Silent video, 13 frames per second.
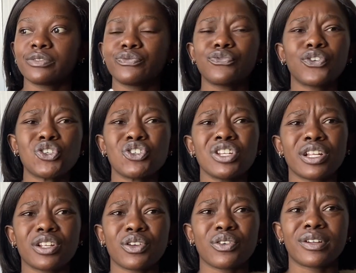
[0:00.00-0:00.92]

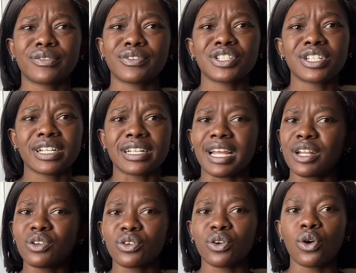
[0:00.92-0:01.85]
fortunately or unfortunately i
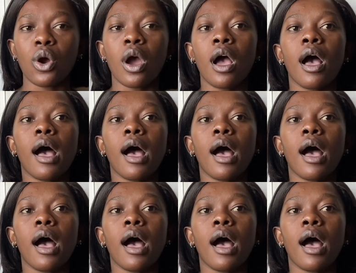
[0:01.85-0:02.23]
don't know